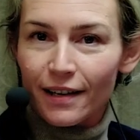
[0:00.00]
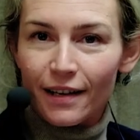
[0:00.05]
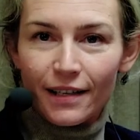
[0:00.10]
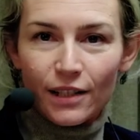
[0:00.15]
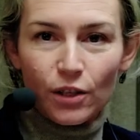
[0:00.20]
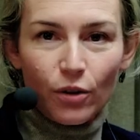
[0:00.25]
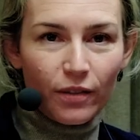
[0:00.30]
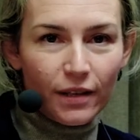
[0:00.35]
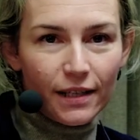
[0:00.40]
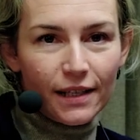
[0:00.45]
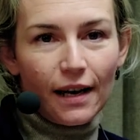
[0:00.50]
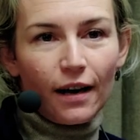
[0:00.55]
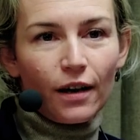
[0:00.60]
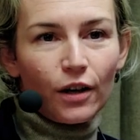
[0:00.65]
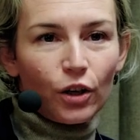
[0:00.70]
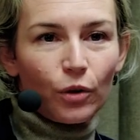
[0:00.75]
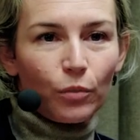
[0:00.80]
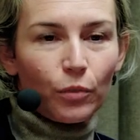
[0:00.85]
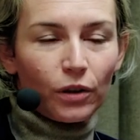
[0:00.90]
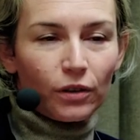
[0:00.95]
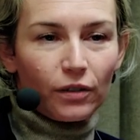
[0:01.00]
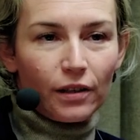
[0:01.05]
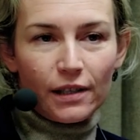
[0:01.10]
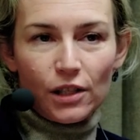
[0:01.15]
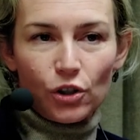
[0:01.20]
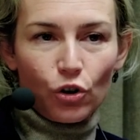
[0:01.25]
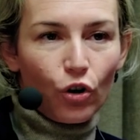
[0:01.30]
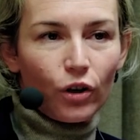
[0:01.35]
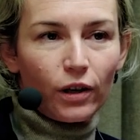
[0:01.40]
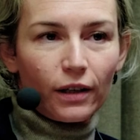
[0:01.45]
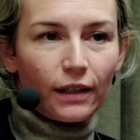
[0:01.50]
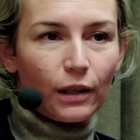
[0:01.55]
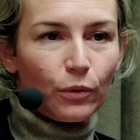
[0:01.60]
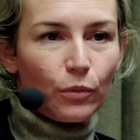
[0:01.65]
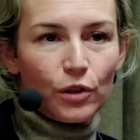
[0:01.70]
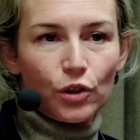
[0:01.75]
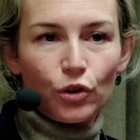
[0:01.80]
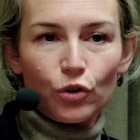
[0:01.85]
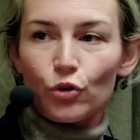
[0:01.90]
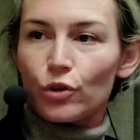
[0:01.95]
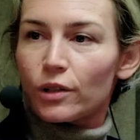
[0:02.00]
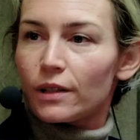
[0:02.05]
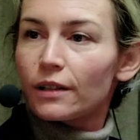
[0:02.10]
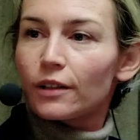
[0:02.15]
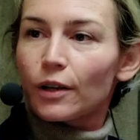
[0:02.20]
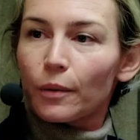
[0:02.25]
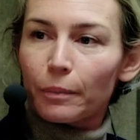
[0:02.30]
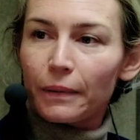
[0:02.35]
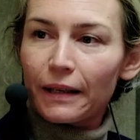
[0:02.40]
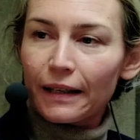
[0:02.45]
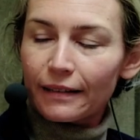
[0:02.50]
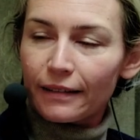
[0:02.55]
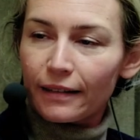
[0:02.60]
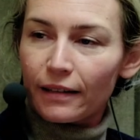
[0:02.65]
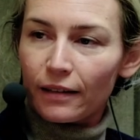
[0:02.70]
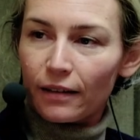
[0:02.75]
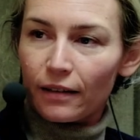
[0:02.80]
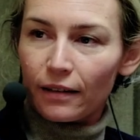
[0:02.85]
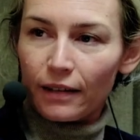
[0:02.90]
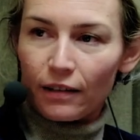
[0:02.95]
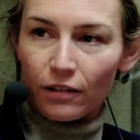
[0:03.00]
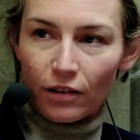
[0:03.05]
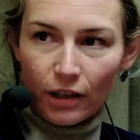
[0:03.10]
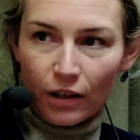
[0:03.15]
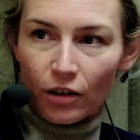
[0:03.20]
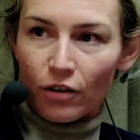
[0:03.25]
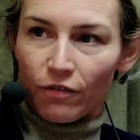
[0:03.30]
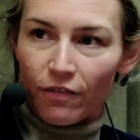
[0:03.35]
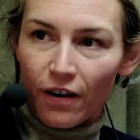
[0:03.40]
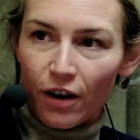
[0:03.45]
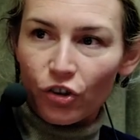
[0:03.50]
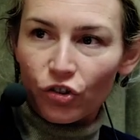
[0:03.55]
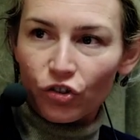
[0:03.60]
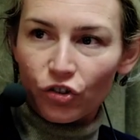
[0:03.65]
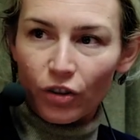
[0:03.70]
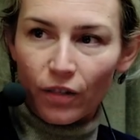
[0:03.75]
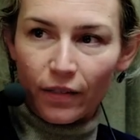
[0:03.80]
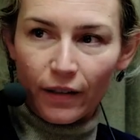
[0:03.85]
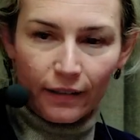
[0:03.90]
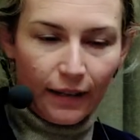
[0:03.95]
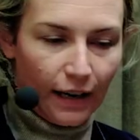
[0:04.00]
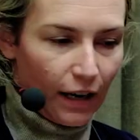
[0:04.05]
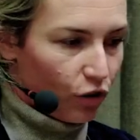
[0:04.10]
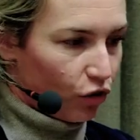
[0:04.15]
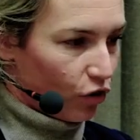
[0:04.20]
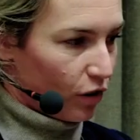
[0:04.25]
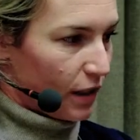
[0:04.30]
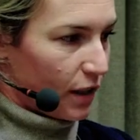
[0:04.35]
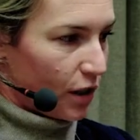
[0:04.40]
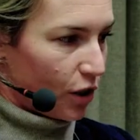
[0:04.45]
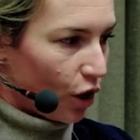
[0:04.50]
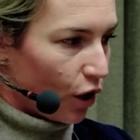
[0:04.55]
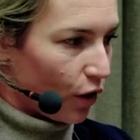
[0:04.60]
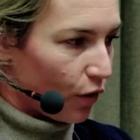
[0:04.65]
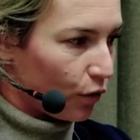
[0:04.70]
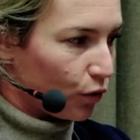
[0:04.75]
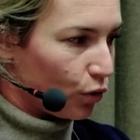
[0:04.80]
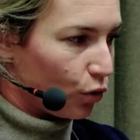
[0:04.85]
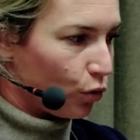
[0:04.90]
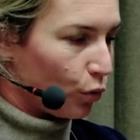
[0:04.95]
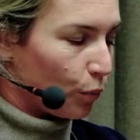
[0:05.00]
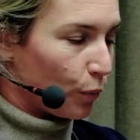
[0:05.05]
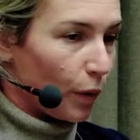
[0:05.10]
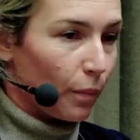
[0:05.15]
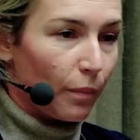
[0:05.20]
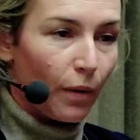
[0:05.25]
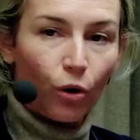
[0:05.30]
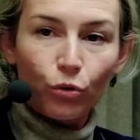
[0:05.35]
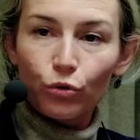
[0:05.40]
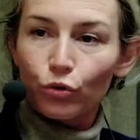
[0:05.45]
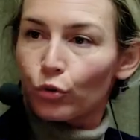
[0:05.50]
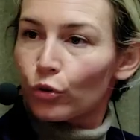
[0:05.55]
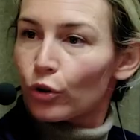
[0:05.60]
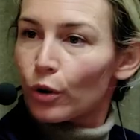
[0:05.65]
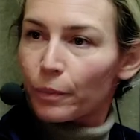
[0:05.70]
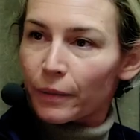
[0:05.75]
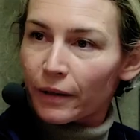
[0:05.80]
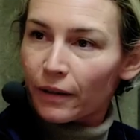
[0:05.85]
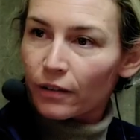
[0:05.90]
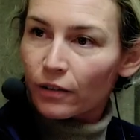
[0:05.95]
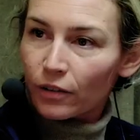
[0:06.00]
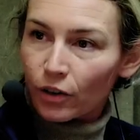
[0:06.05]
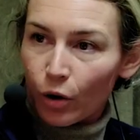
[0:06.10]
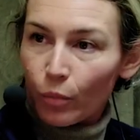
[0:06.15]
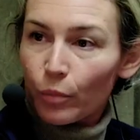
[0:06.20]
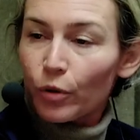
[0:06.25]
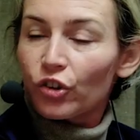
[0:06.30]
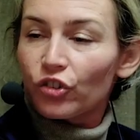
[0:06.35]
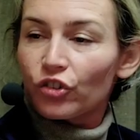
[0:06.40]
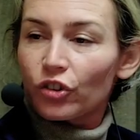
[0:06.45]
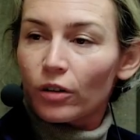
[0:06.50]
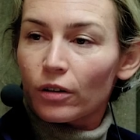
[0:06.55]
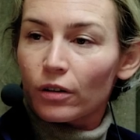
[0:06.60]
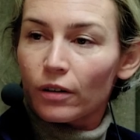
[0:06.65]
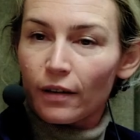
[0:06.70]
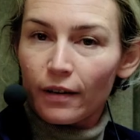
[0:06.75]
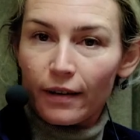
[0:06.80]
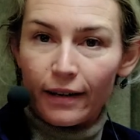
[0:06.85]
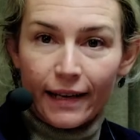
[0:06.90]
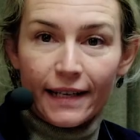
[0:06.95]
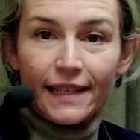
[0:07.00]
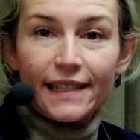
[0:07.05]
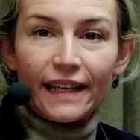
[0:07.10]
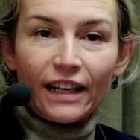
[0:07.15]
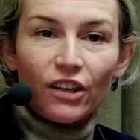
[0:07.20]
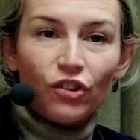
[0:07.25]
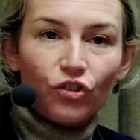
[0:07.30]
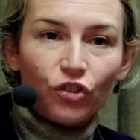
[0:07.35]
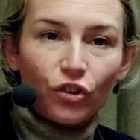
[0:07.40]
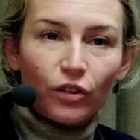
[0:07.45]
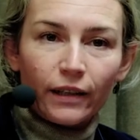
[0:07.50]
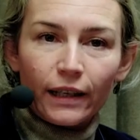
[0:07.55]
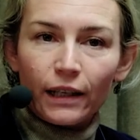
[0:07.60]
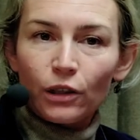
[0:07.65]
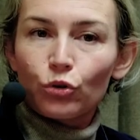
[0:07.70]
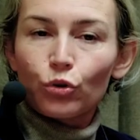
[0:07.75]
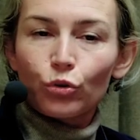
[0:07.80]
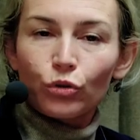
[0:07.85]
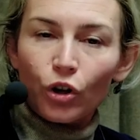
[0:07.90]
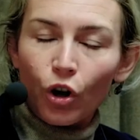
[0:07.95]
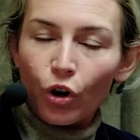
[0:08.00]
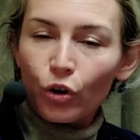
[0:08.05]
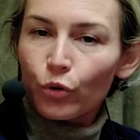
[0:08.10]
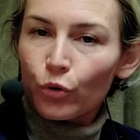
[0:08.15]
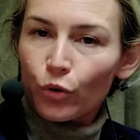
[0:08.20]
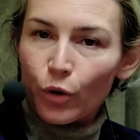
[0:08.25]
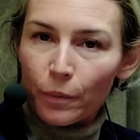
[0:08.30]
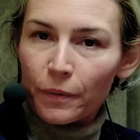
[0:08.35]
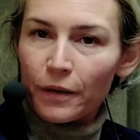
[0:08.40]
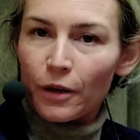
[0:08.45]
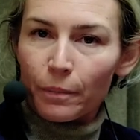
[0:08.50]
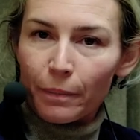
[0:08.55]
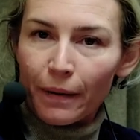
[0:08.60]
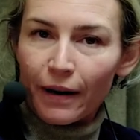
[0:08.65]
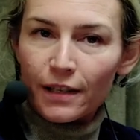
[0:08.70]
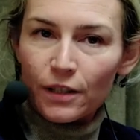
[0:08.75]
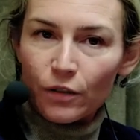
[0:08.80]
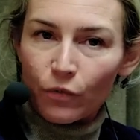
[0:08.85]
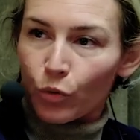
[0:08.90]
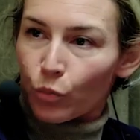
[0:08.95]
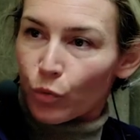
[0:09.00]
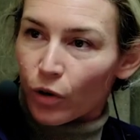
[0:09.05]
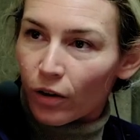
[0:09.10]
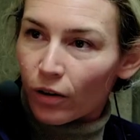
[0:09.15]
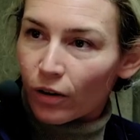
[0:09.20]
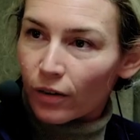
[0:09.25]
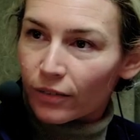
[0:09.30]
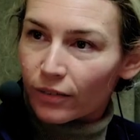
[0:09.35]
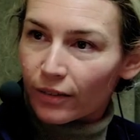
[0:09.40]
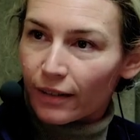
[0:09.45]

So this argument historically was used in completely in a function that actually served to promote European commercial extension into non-European parts of the world.